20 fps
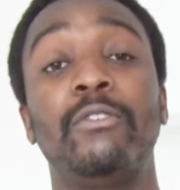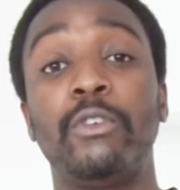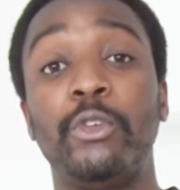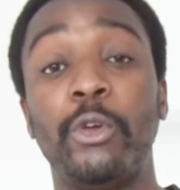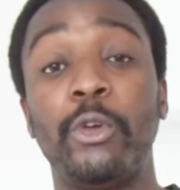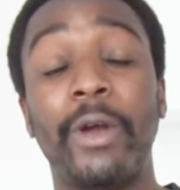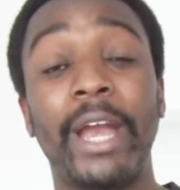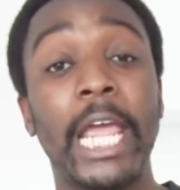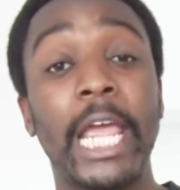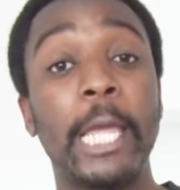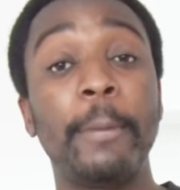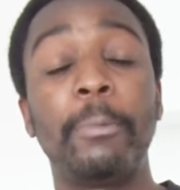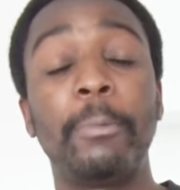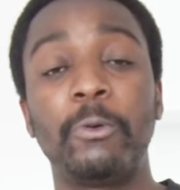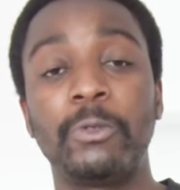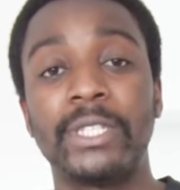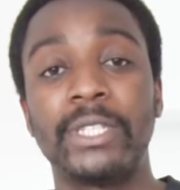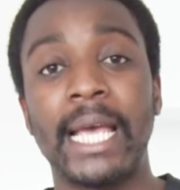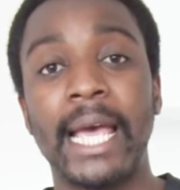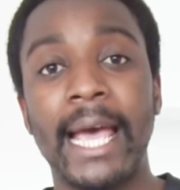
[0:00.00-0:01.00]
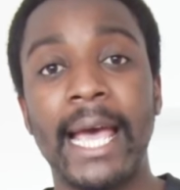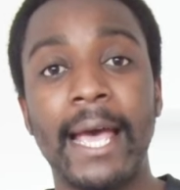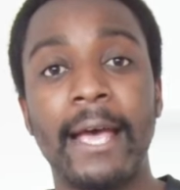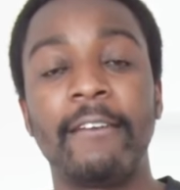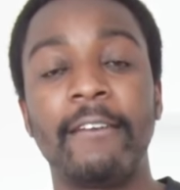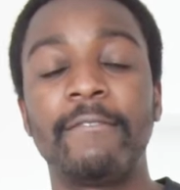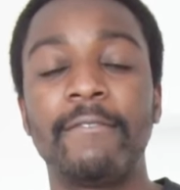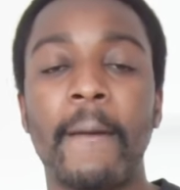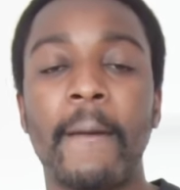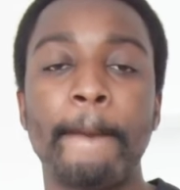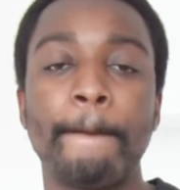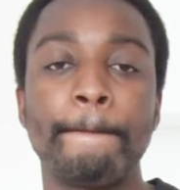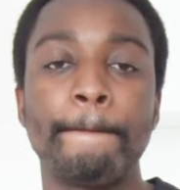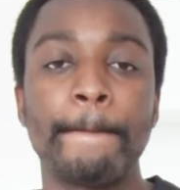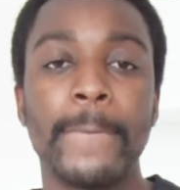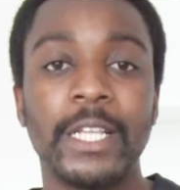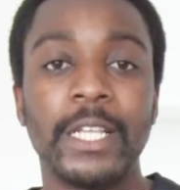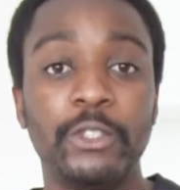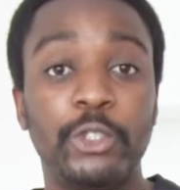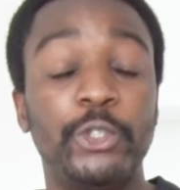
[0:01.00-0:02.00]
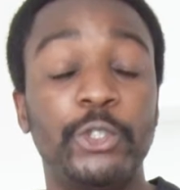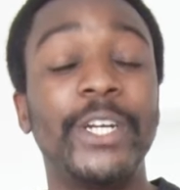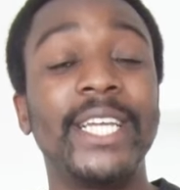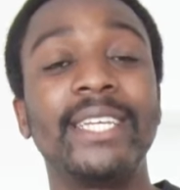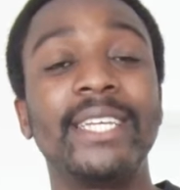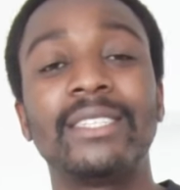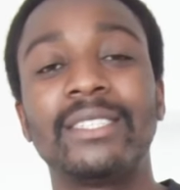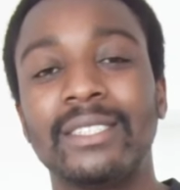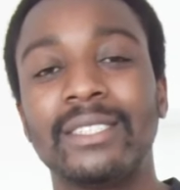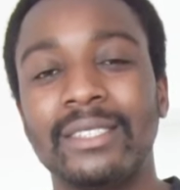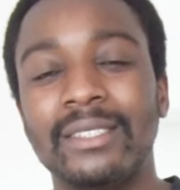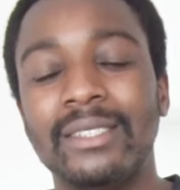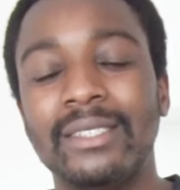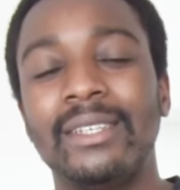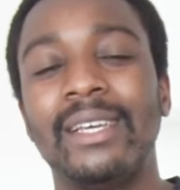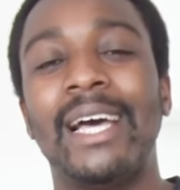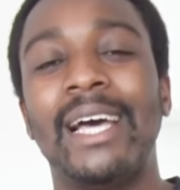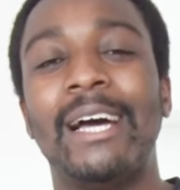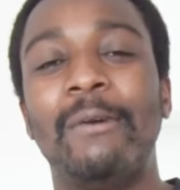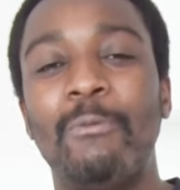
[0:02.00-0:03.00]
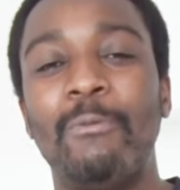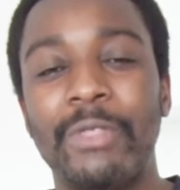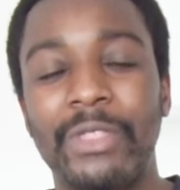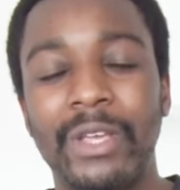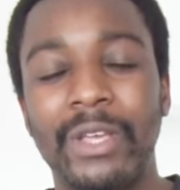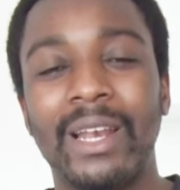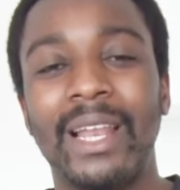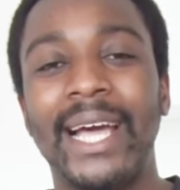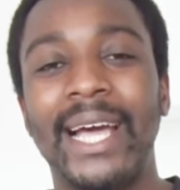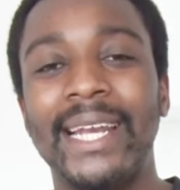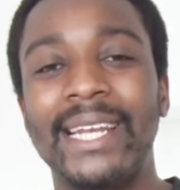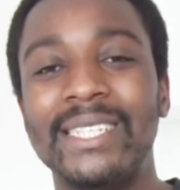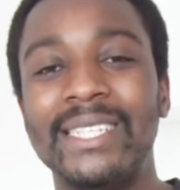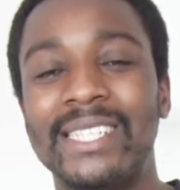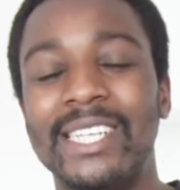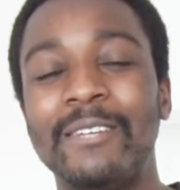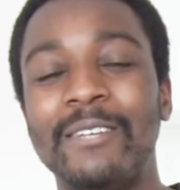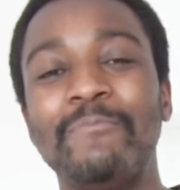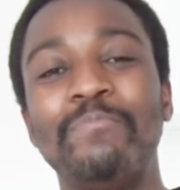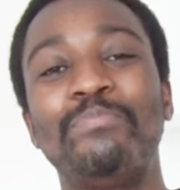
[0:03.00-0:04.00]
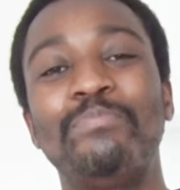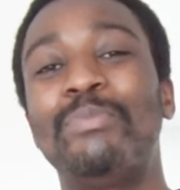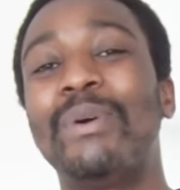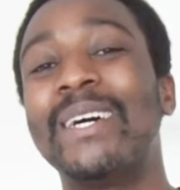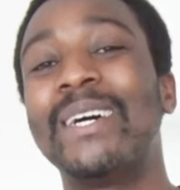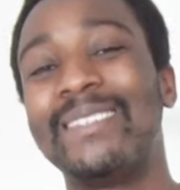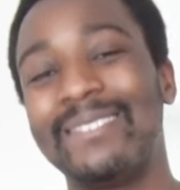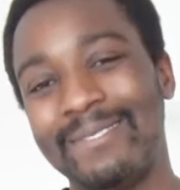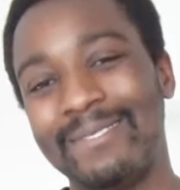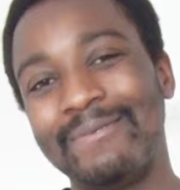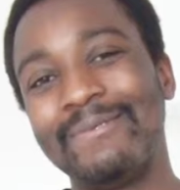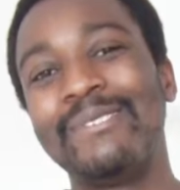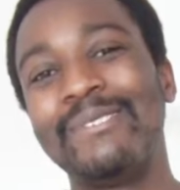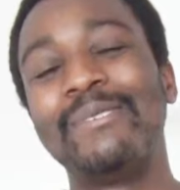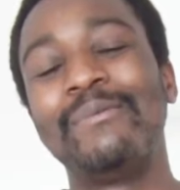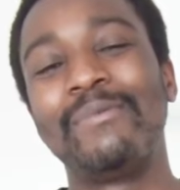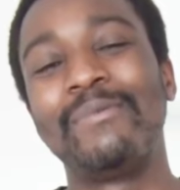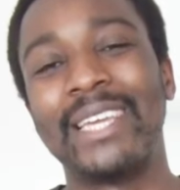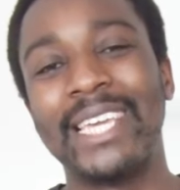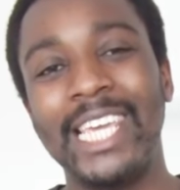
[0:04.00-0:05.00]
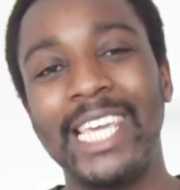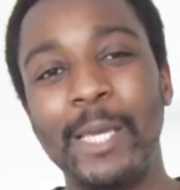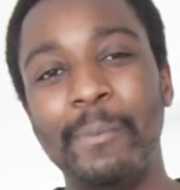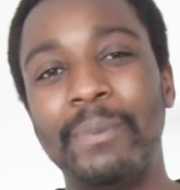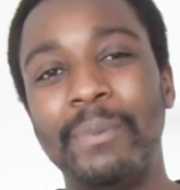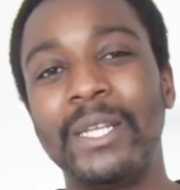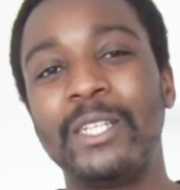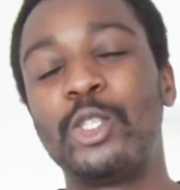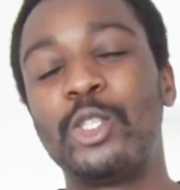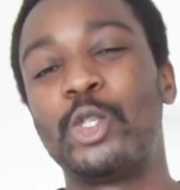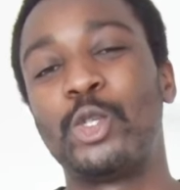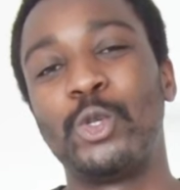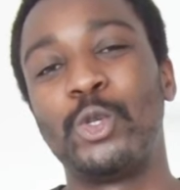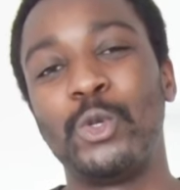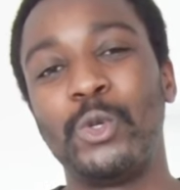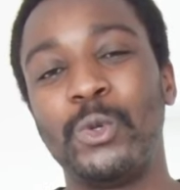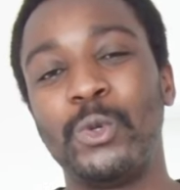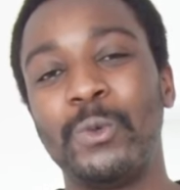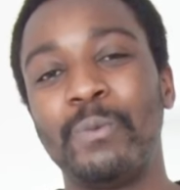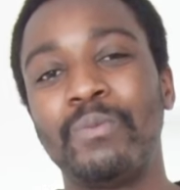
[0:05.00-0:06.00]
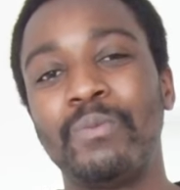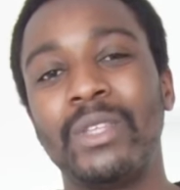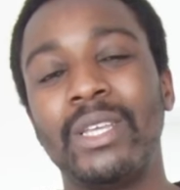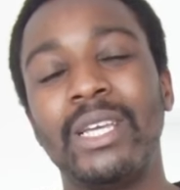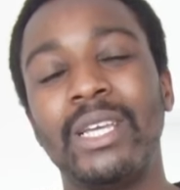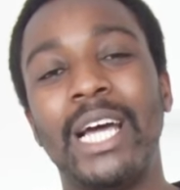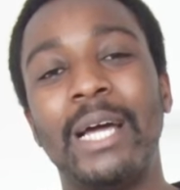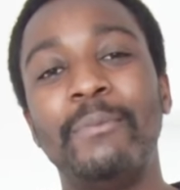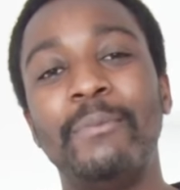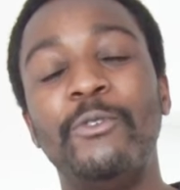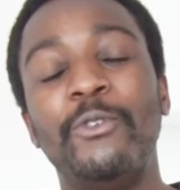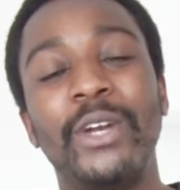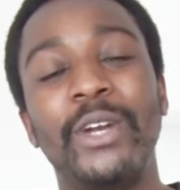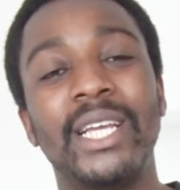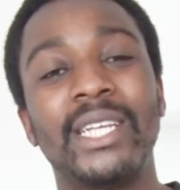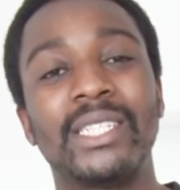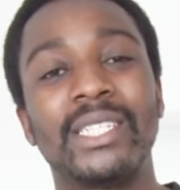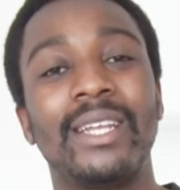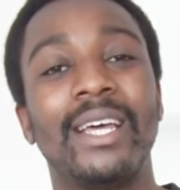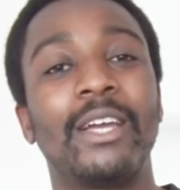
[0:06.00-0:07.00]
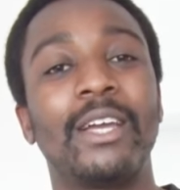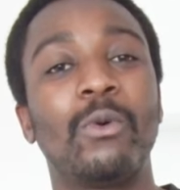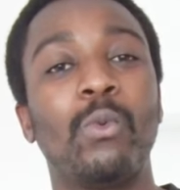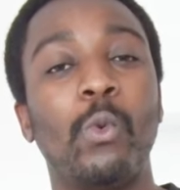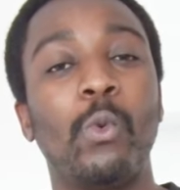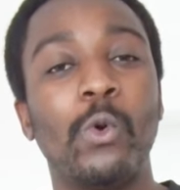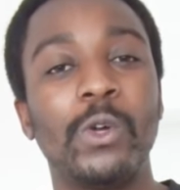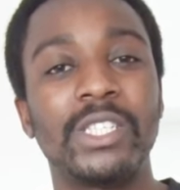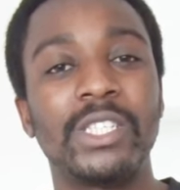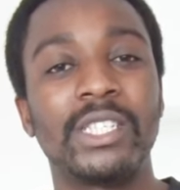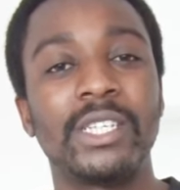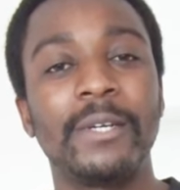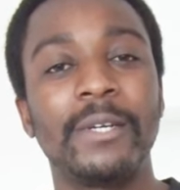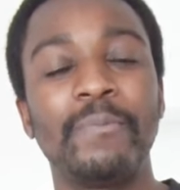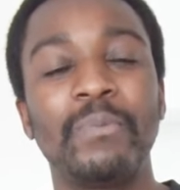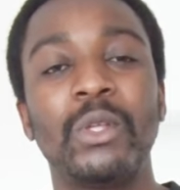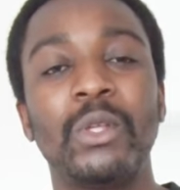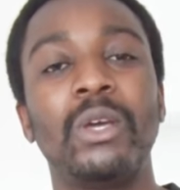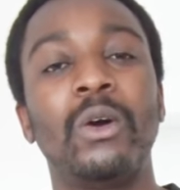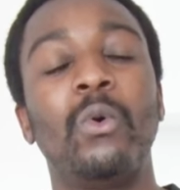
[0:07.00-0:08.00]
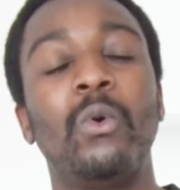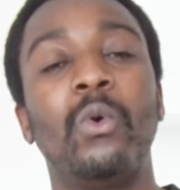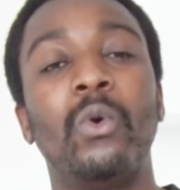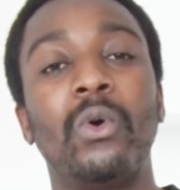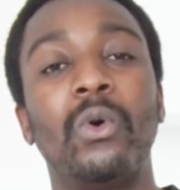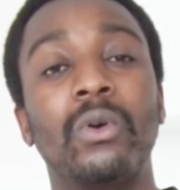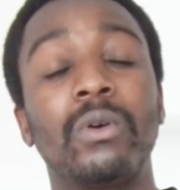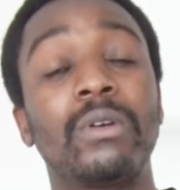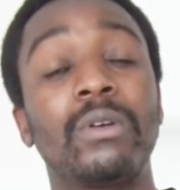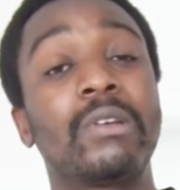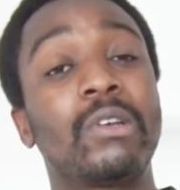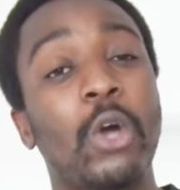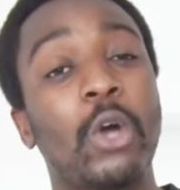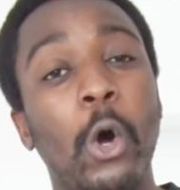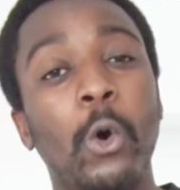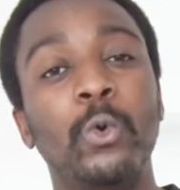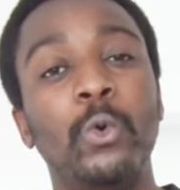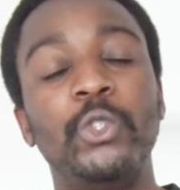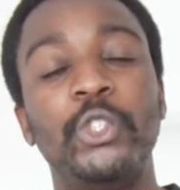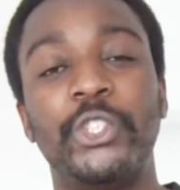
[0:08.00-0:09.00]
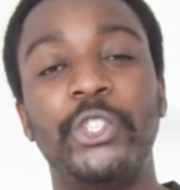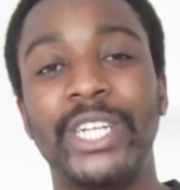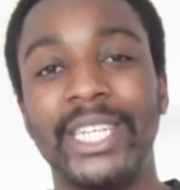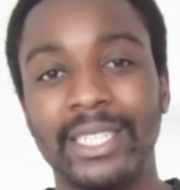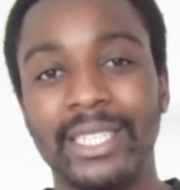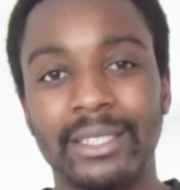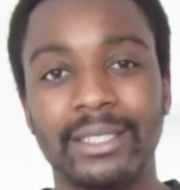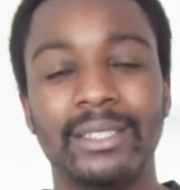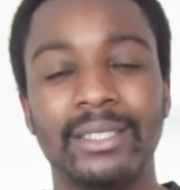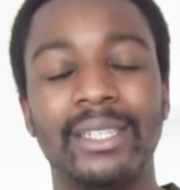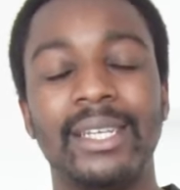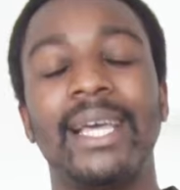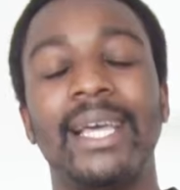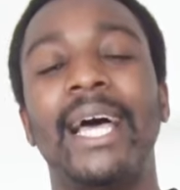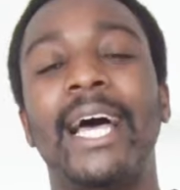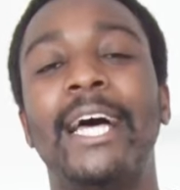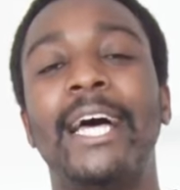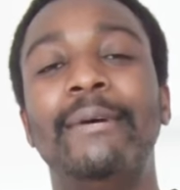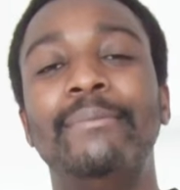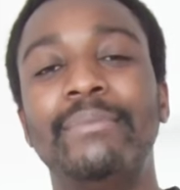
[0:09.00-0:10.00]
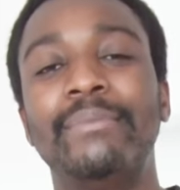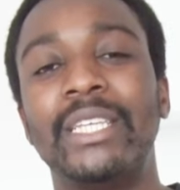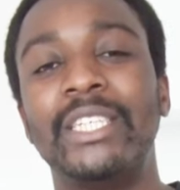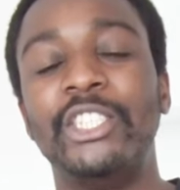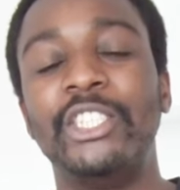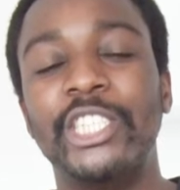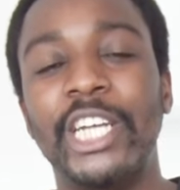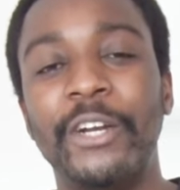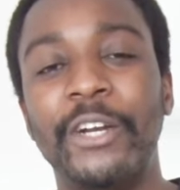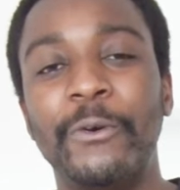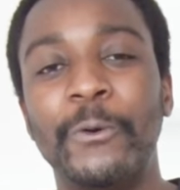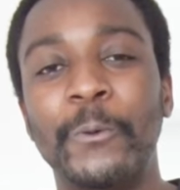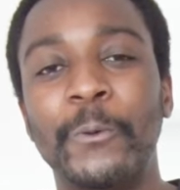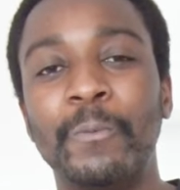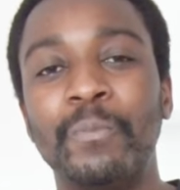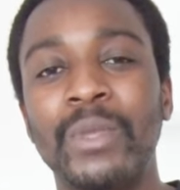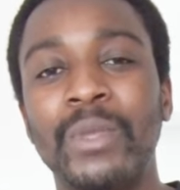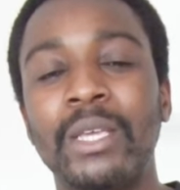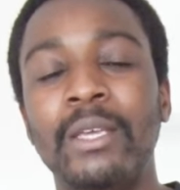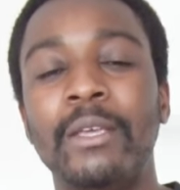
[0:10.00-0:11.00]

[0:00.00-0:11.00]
you're able to have drinks with your aligners in, but keep it to drinks like water or cold drinks in general,